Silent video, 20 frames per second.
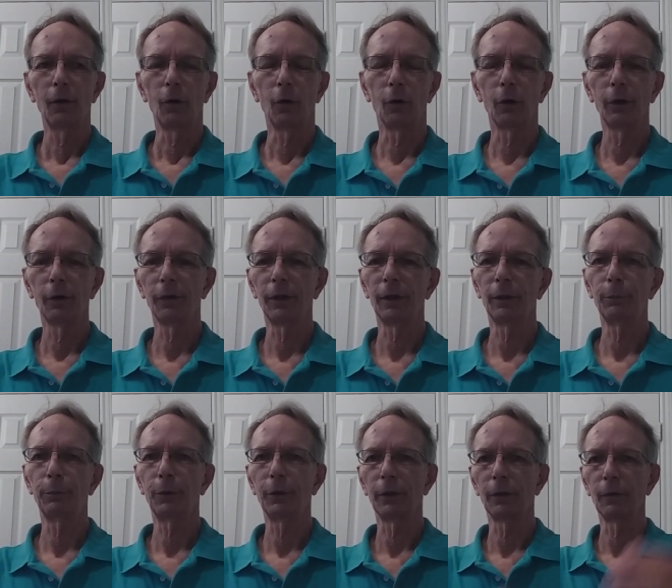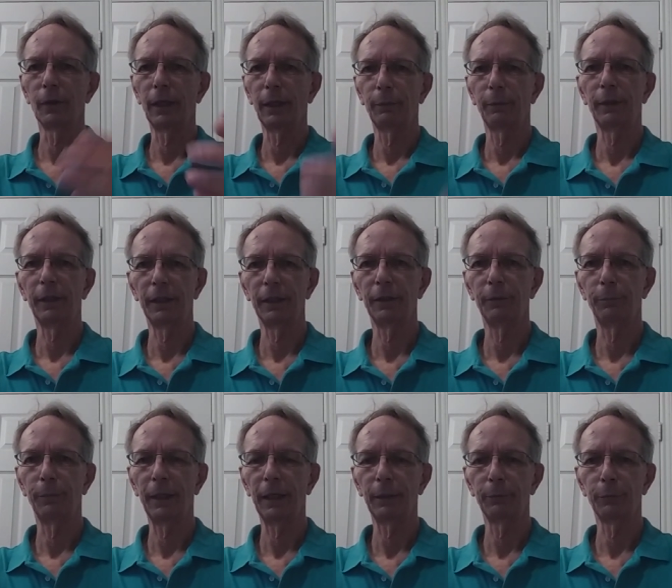or they'll put a
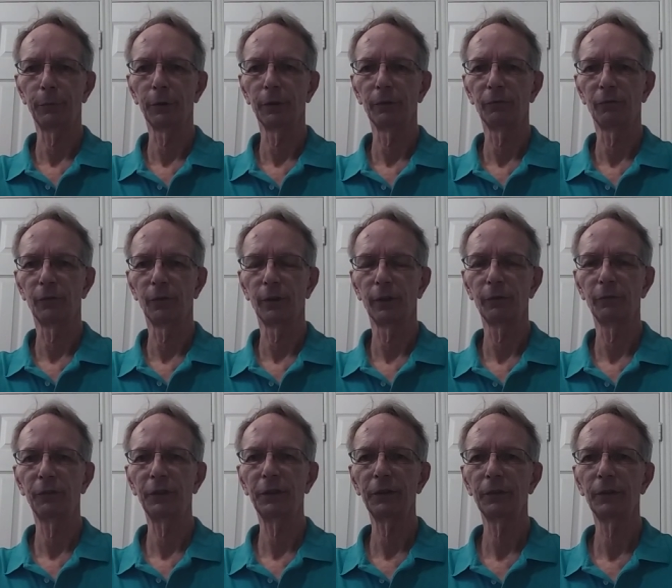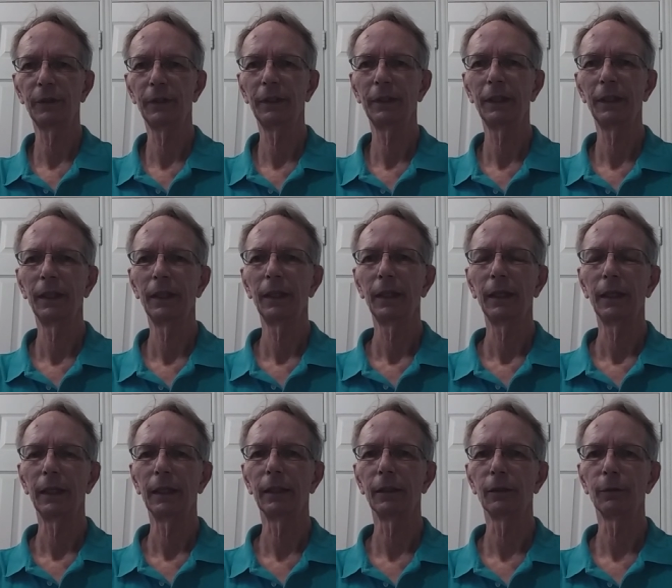laminated paper in front of you
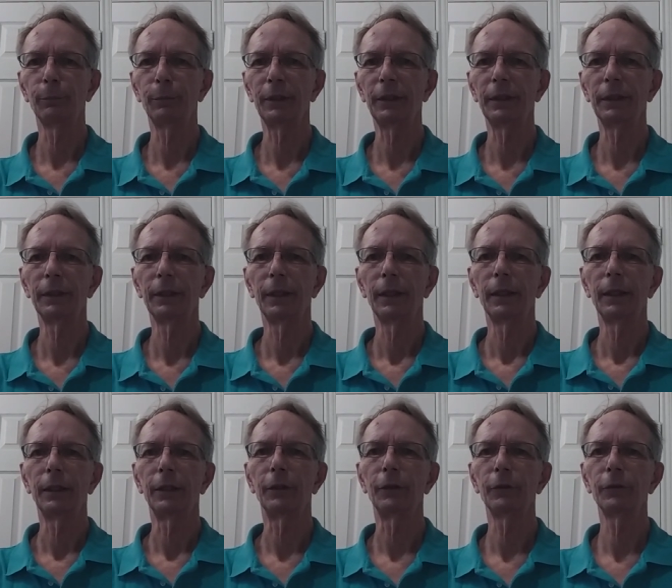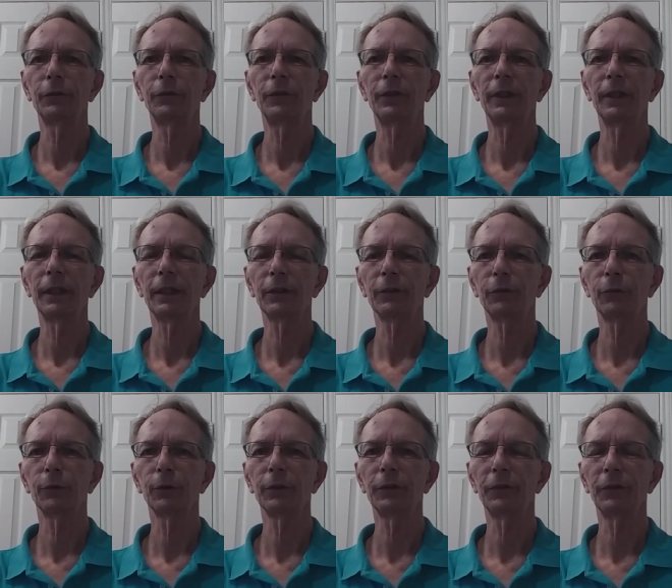and it'll be, here's the
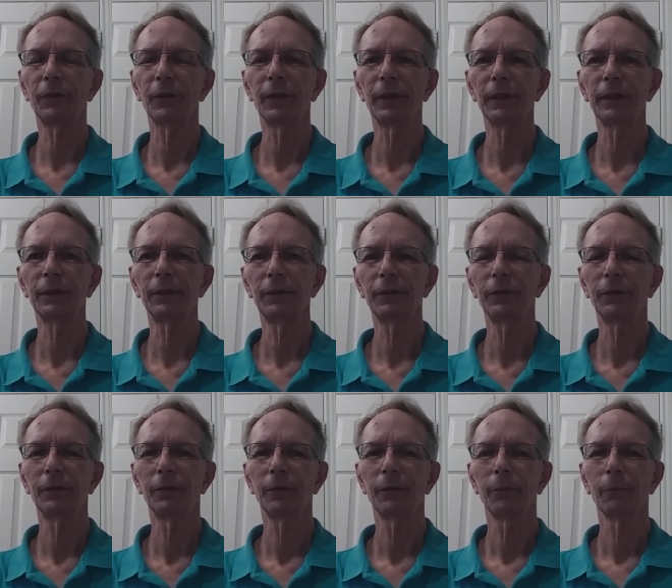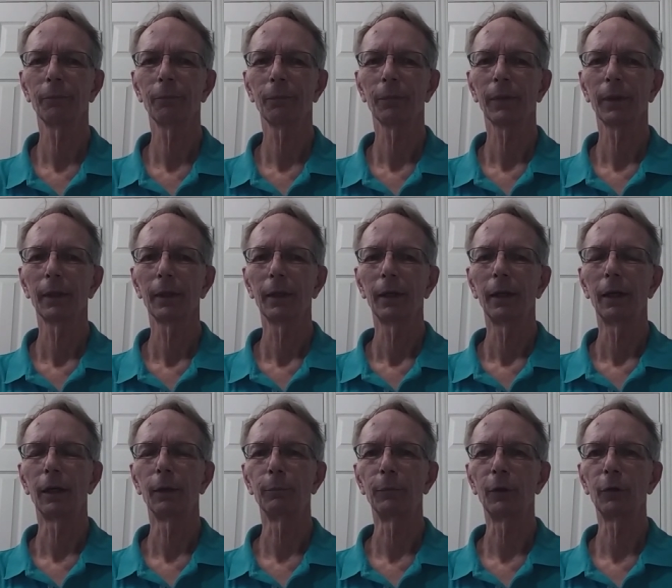extras that
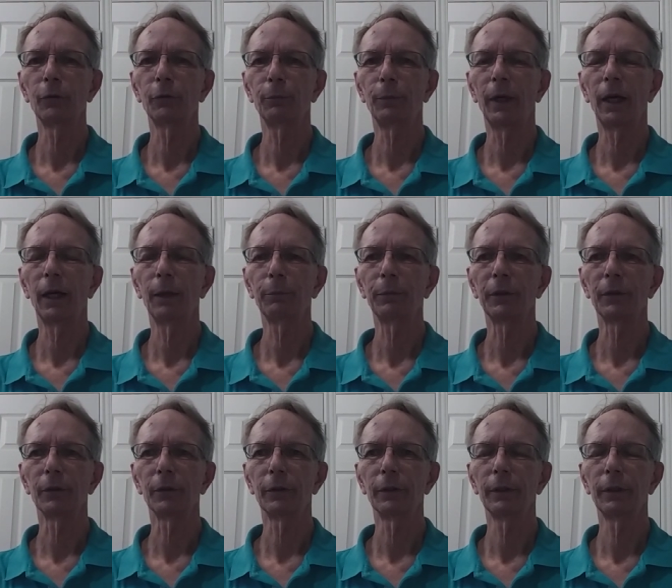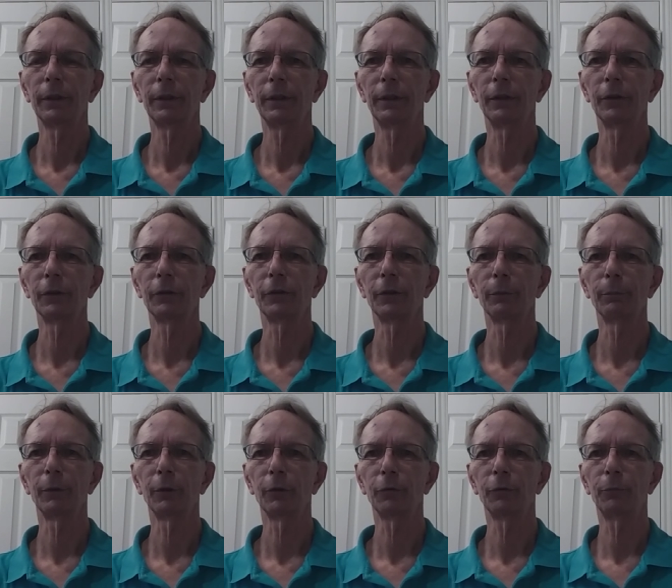are most popular. Here's our
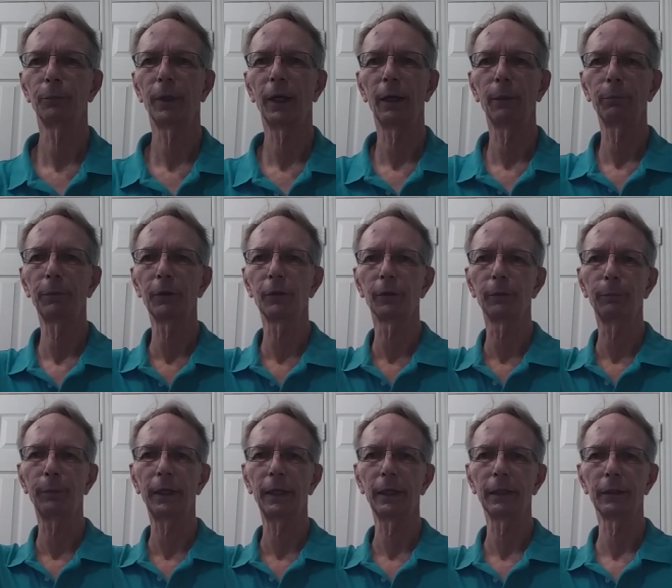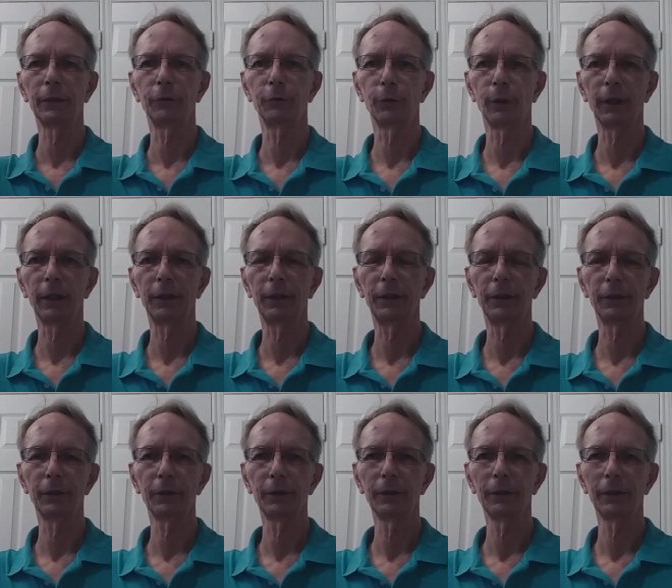most popular package right
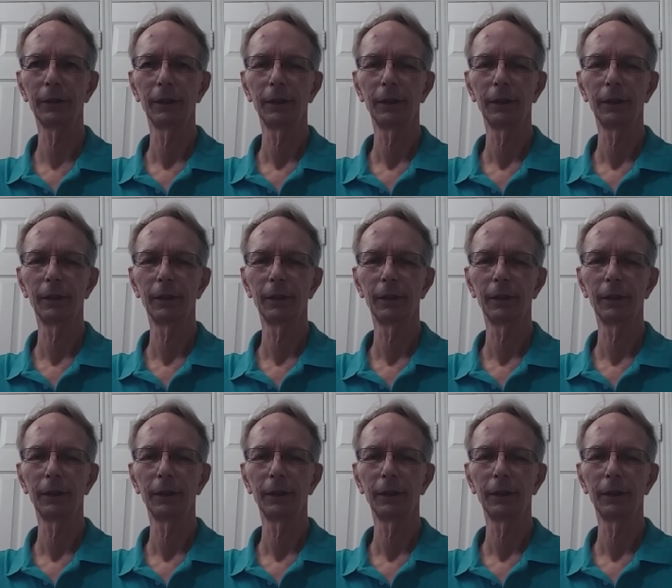here.